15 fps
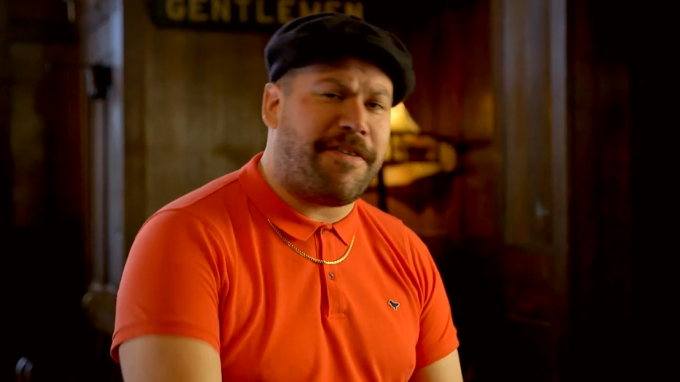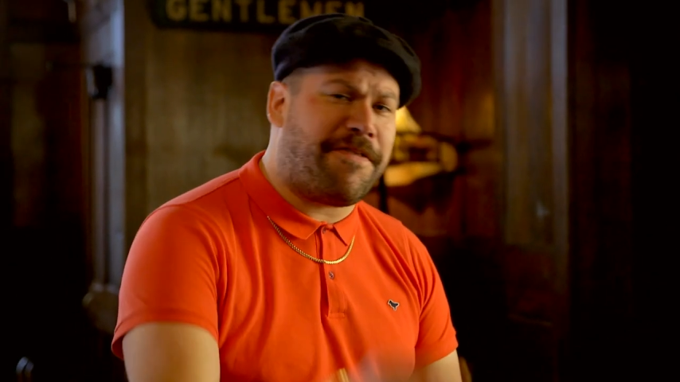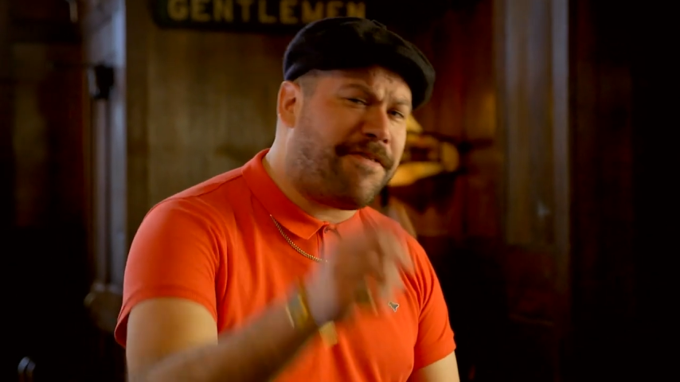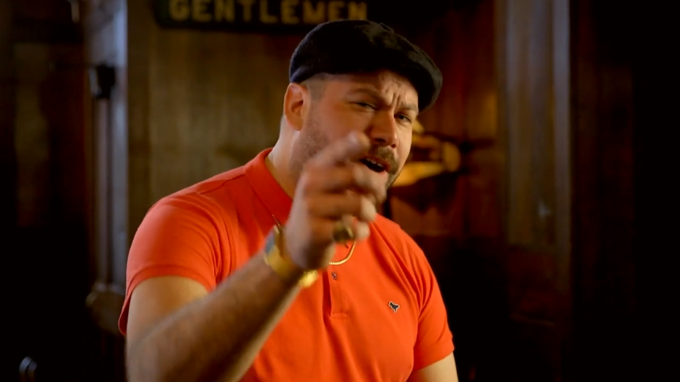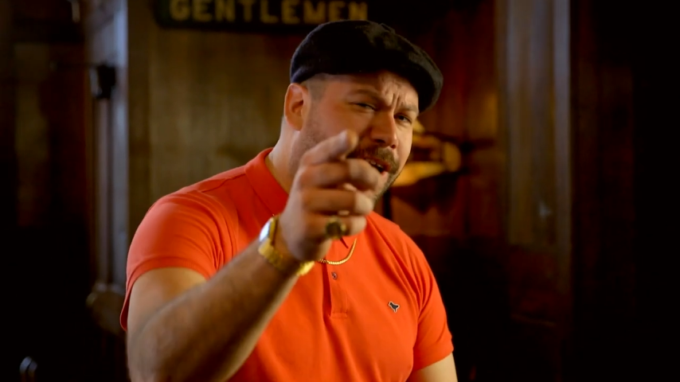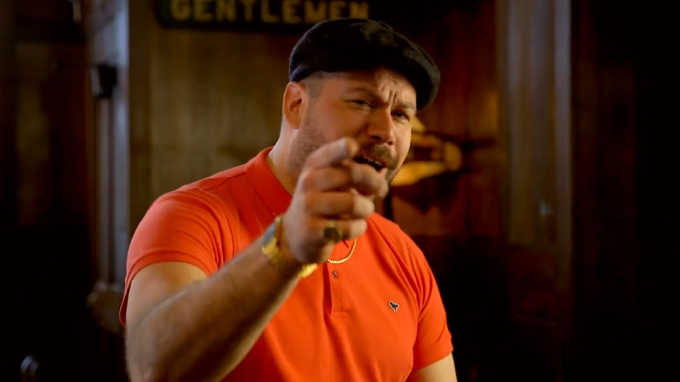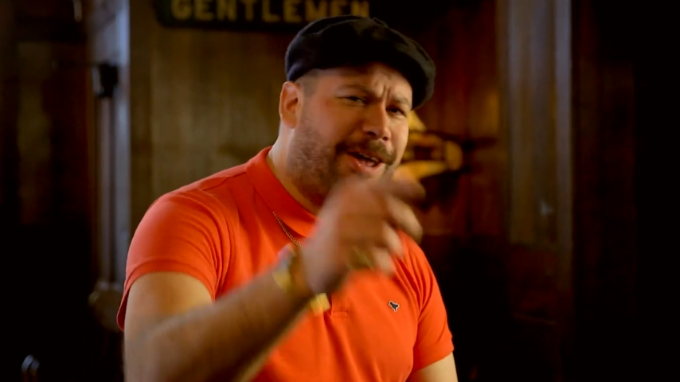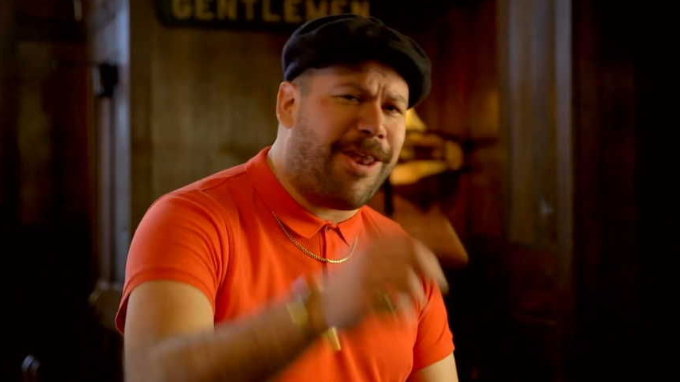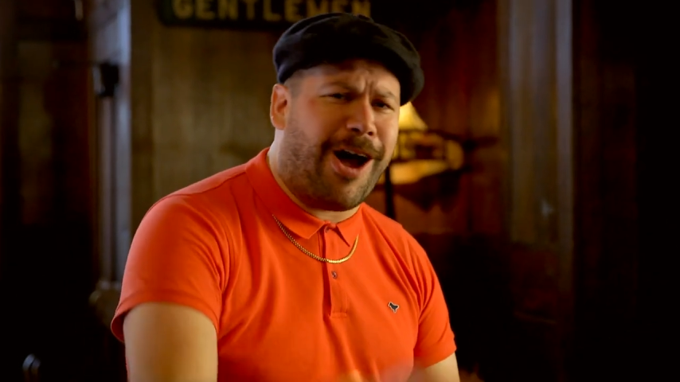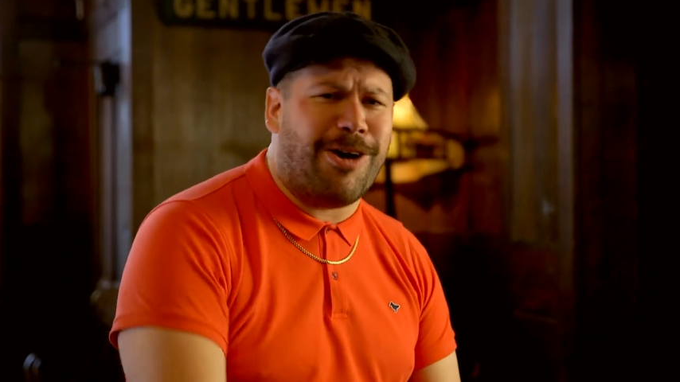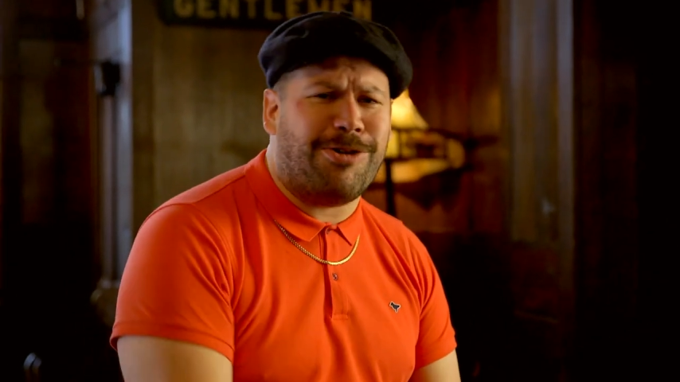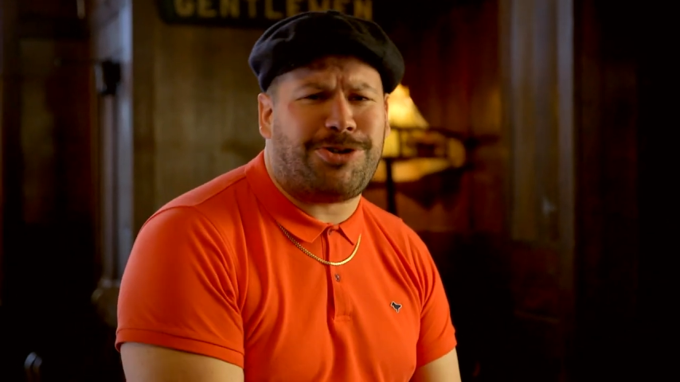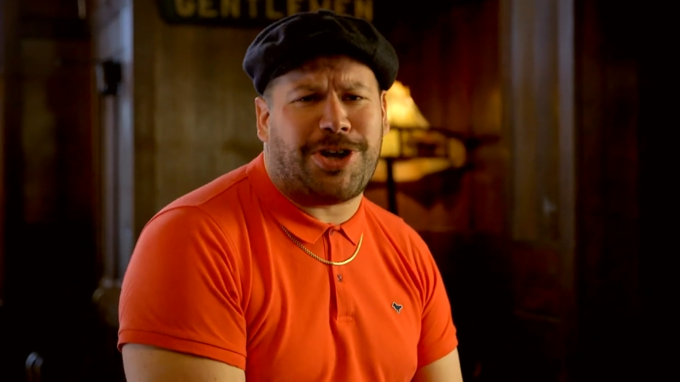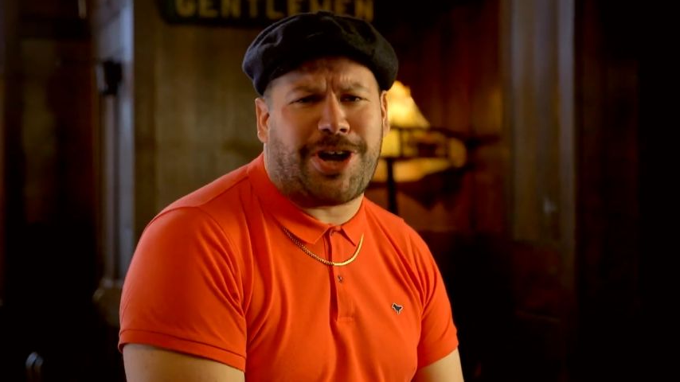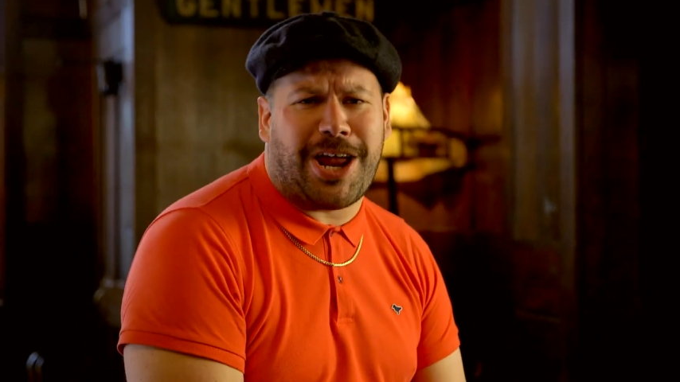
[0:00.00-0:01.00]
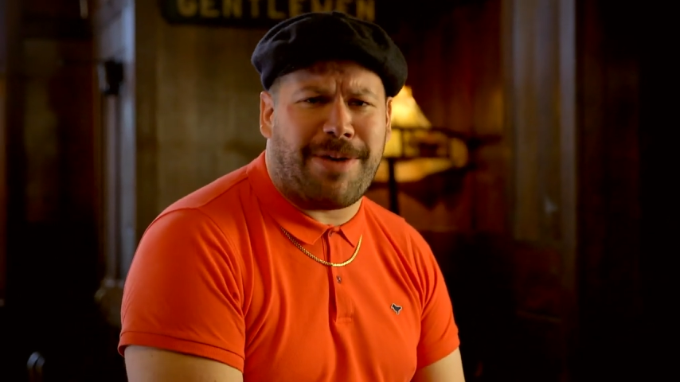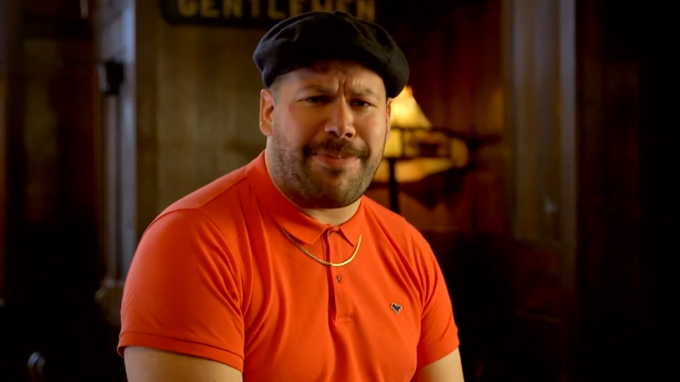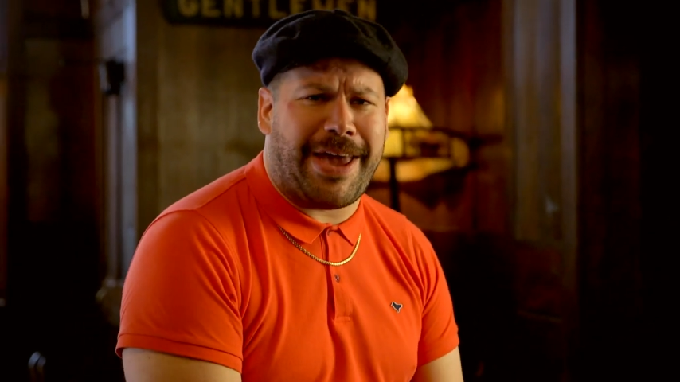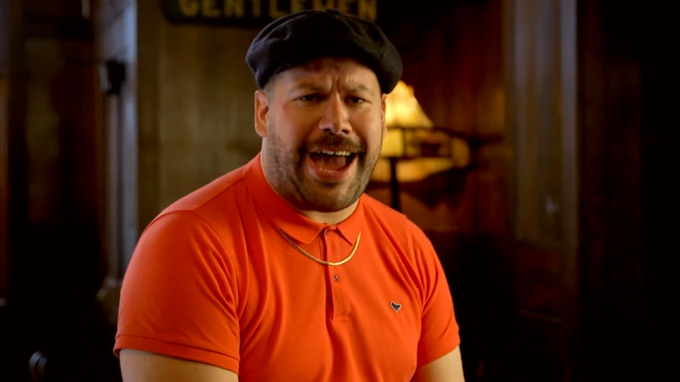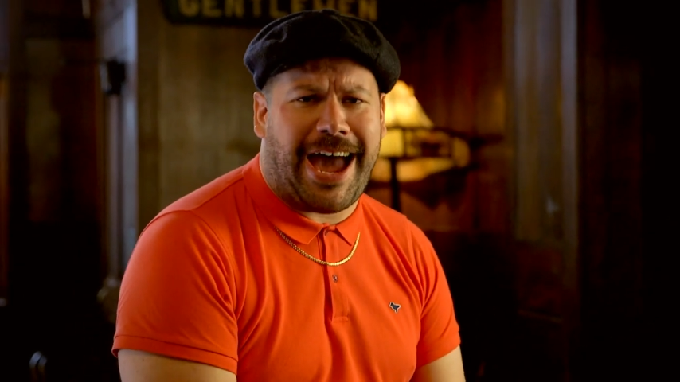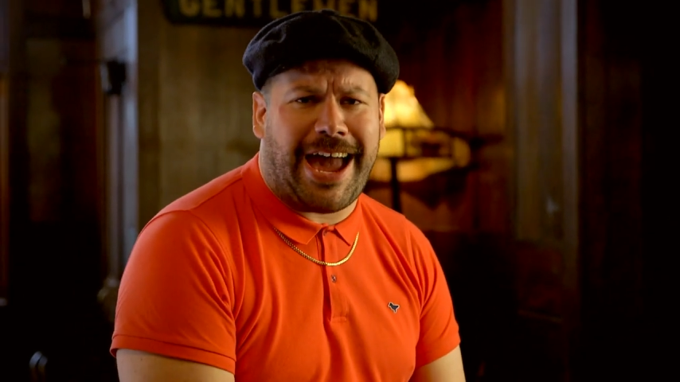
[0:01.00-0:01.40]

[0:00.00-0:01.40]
You follow those, you're going to be